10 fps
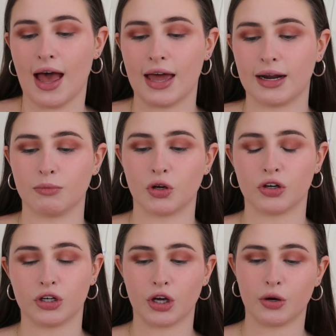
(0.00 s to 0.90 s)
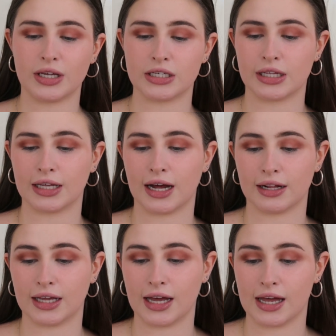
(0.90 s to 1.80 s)
And I'm going to go into the
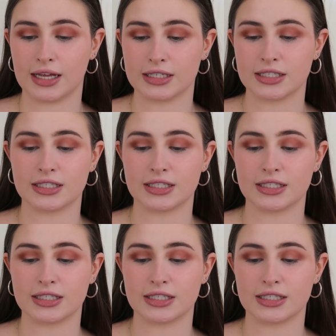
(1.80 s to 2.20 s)
color